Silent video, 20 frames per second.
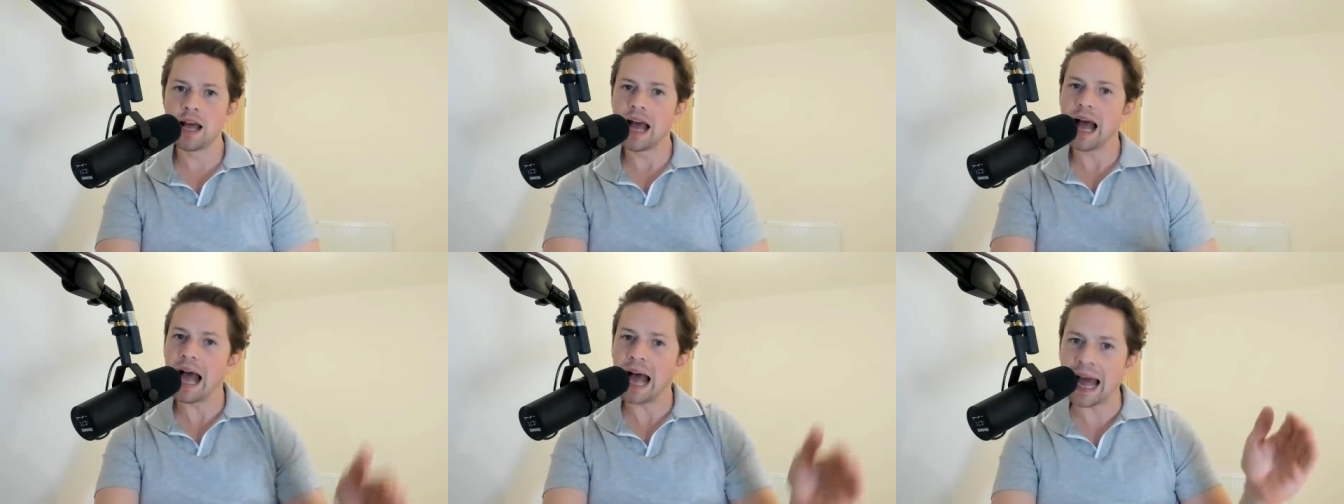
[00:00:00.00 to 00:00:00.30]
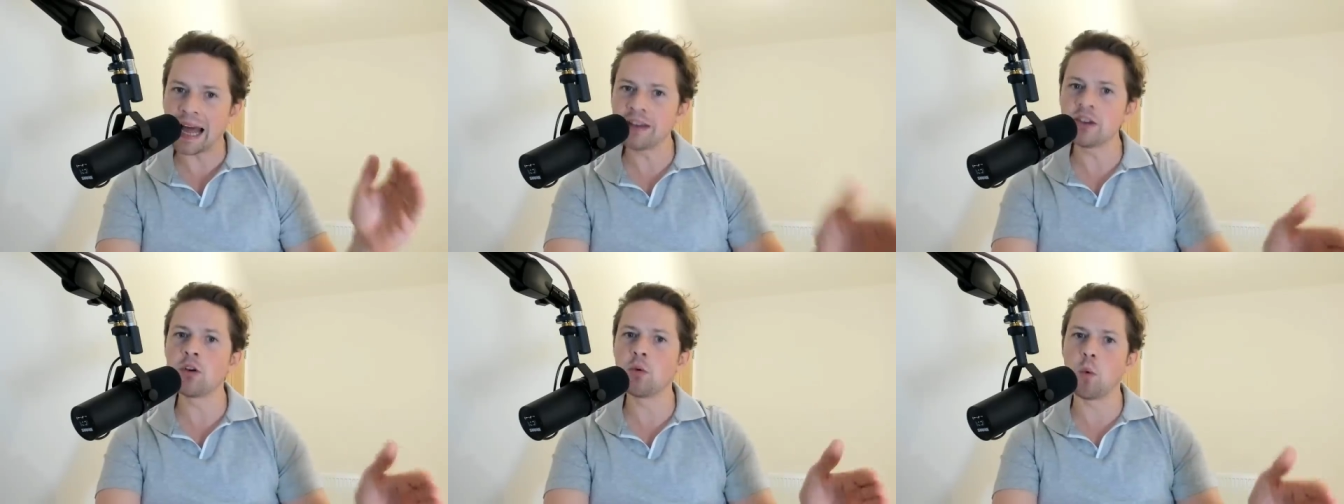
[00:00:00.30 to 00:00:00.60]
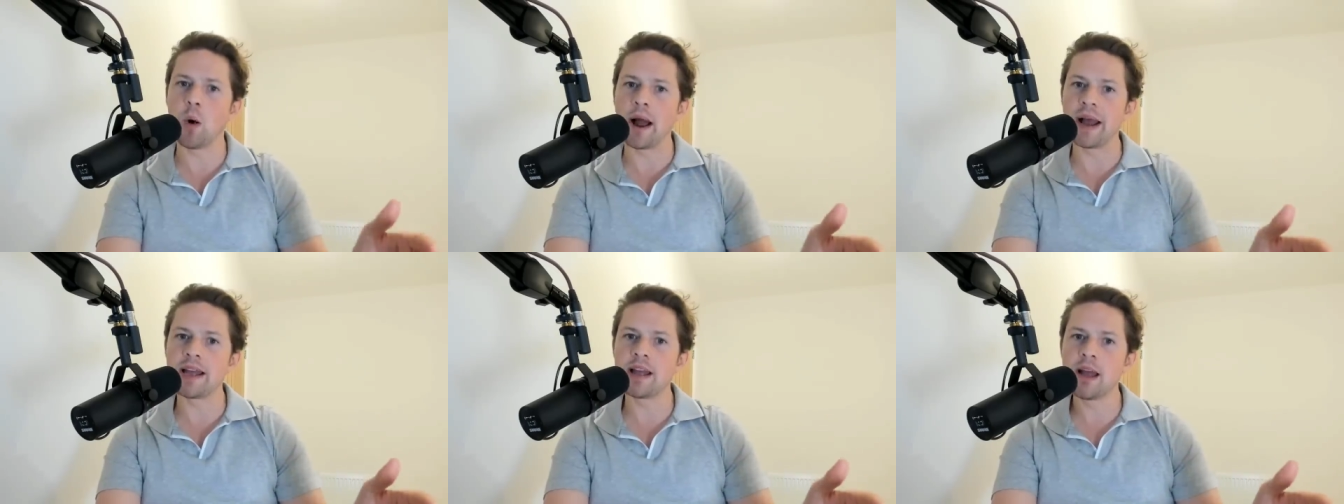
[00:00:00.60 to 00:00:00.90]
and
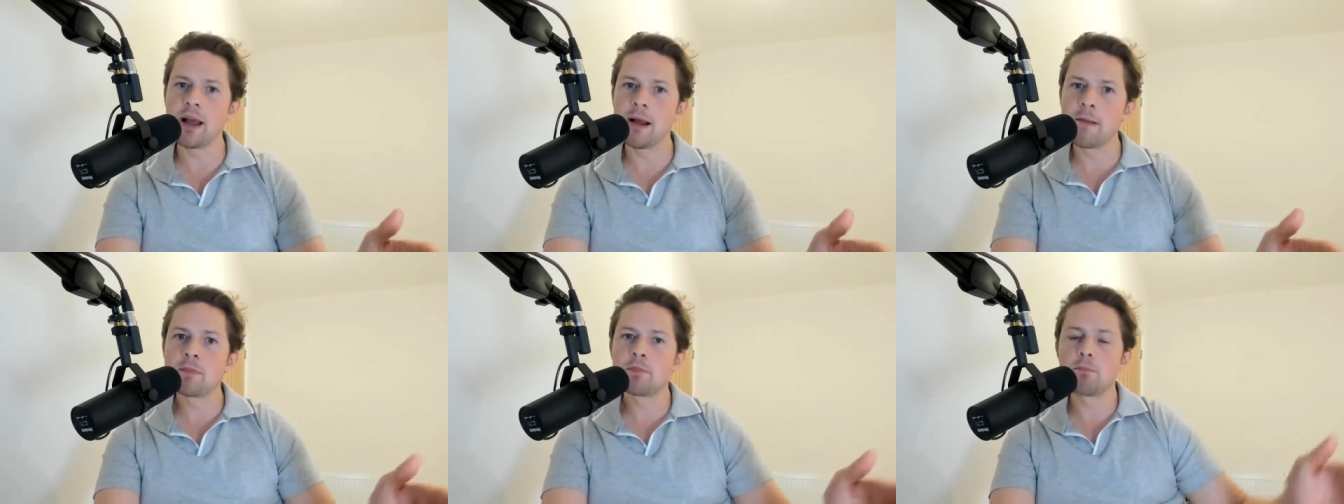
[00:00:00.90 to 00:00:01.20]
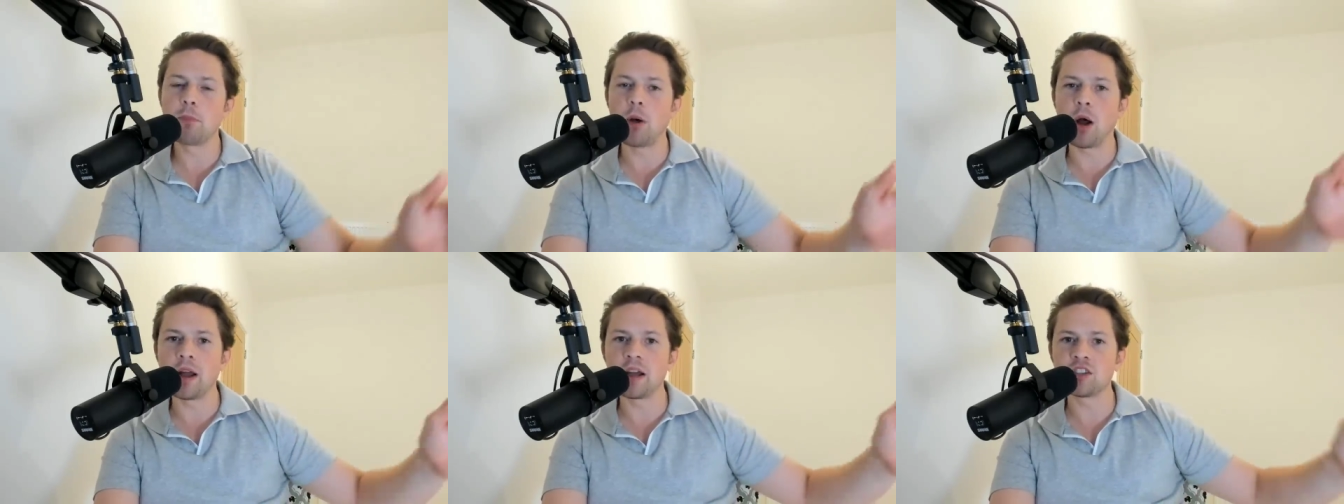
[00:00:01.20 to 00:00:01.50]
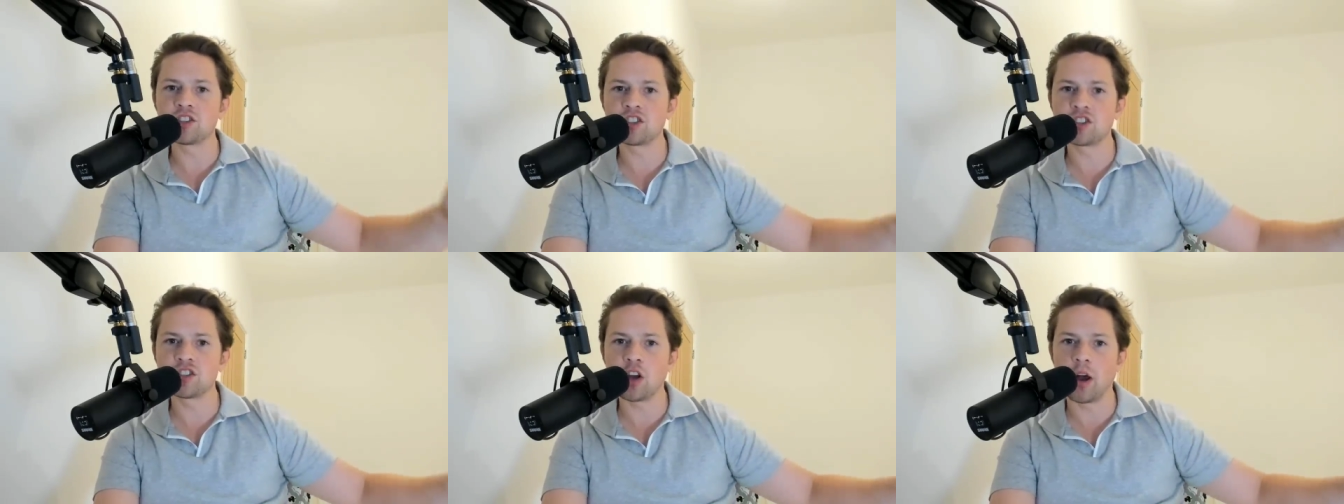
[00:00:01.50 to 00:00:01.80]
away by a
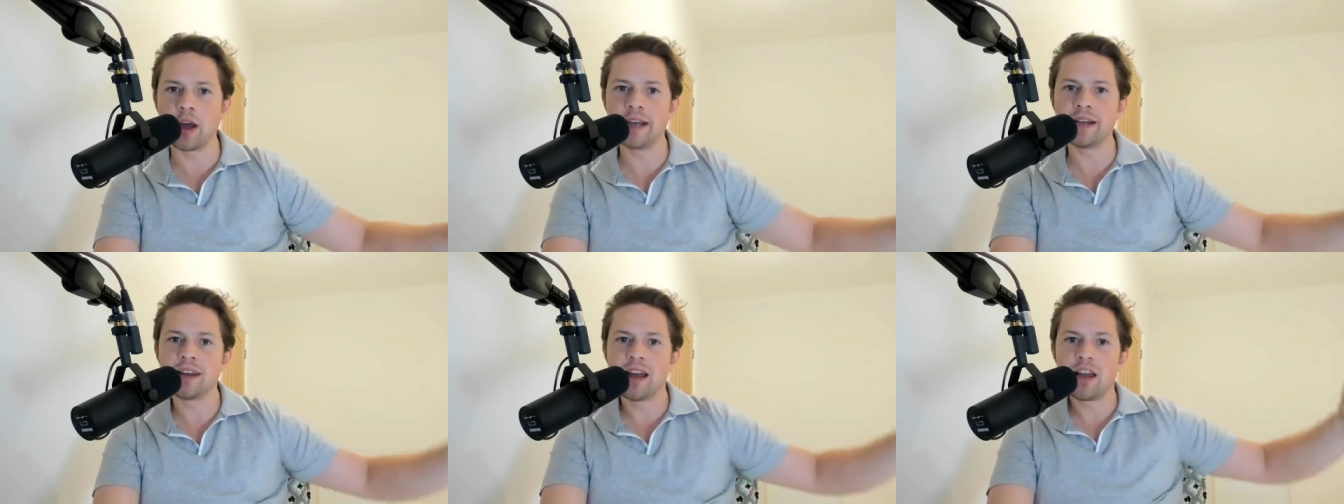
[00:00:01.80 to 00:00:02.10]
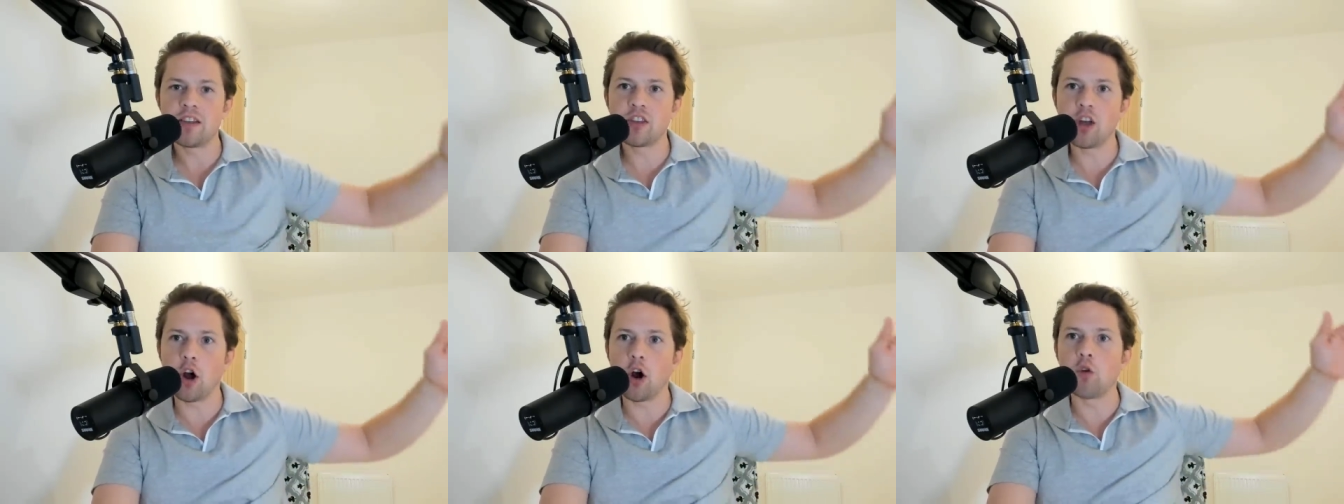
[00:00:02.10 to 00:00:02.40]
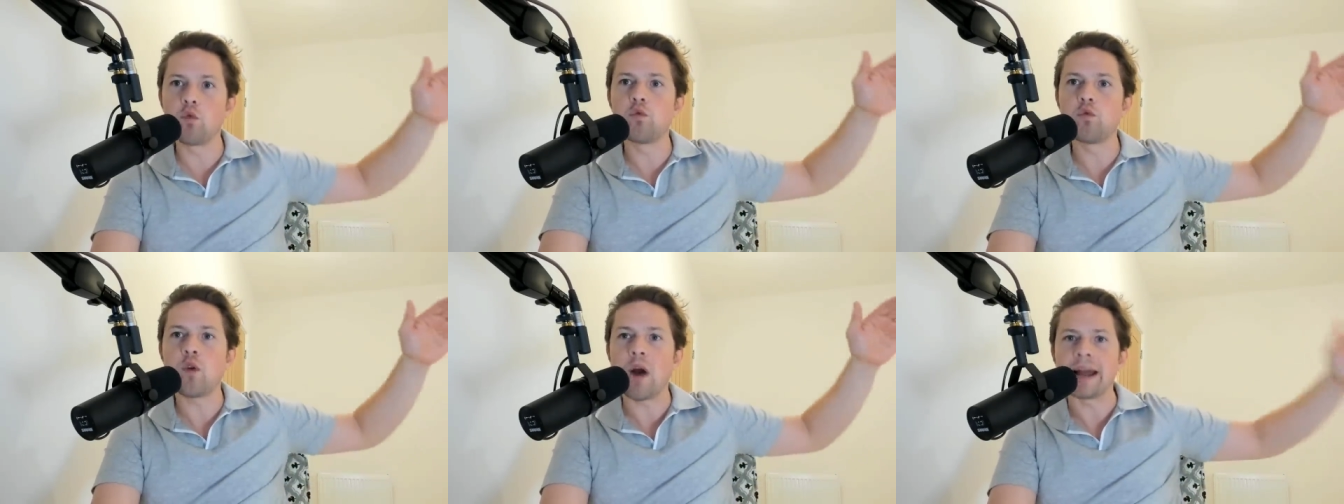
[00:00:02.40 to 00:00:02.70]
side that are
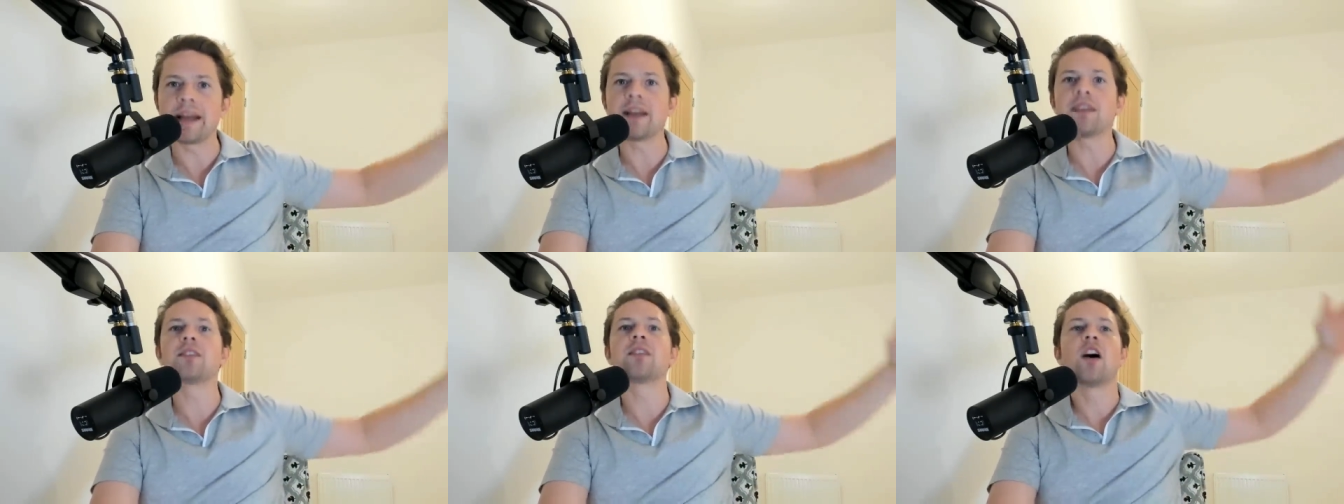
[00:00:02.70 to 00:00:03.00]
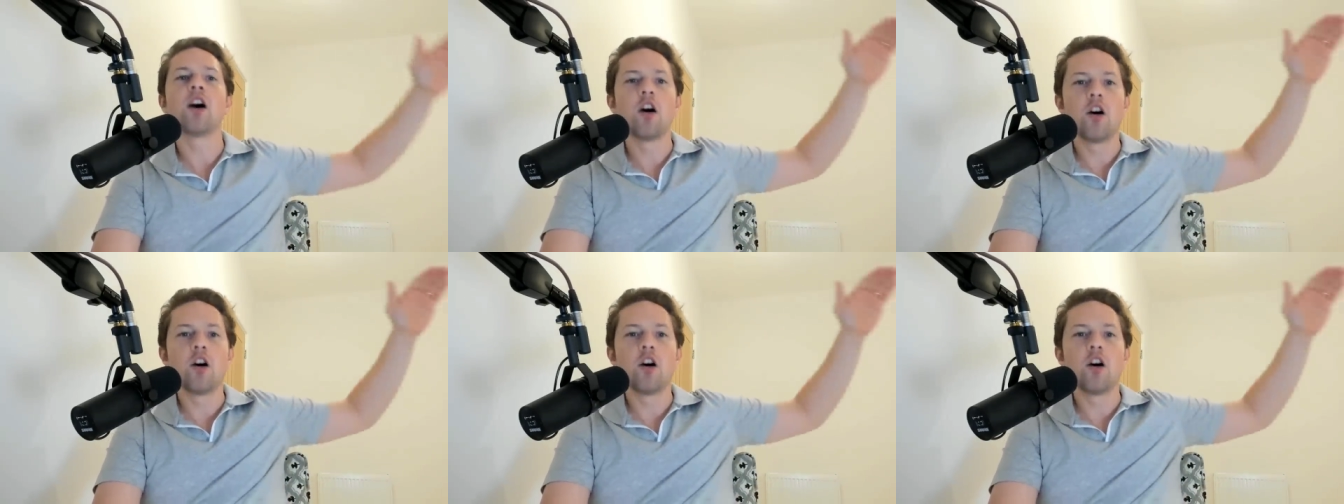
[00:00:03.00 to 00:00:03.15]
ranked